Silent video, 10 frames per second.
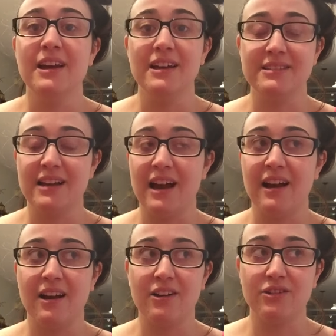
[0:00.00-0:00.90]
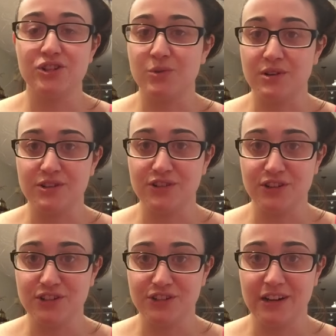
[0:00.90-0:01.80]
It's not a short
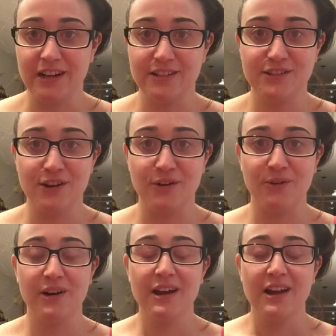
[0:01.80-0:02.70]
surgery. So